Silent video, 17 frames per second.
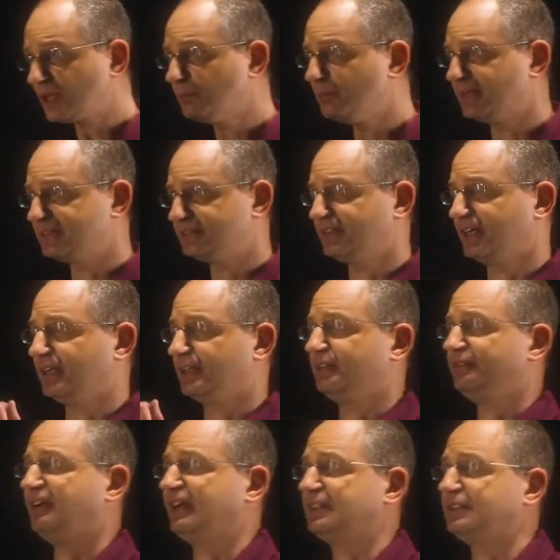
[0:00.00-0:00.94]
But
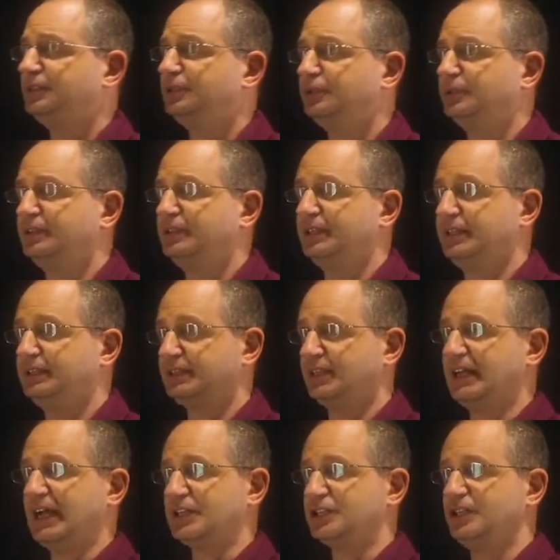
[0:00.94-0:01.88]
the fact that it
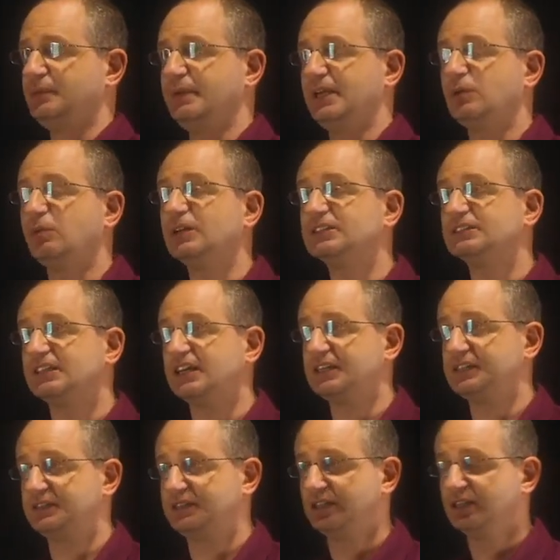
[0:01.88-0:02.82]
can actually be
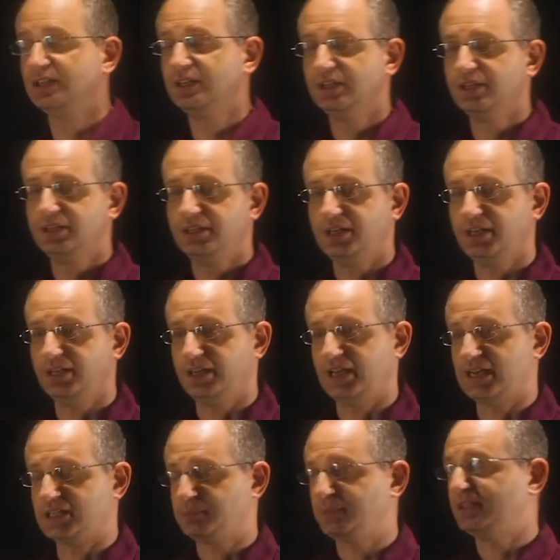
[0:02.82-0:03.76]
quantized
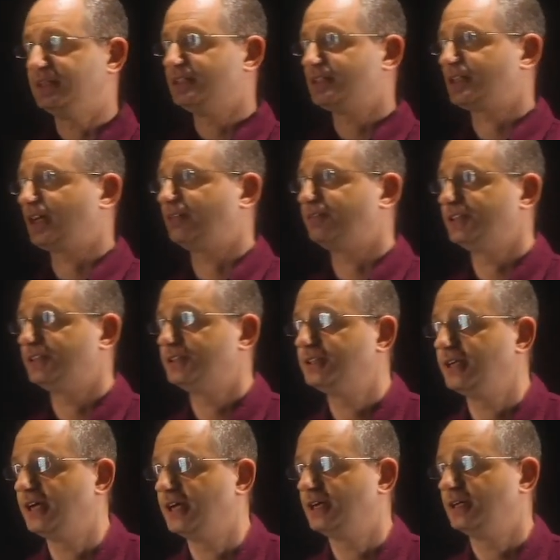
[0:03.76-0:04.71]
has been discovered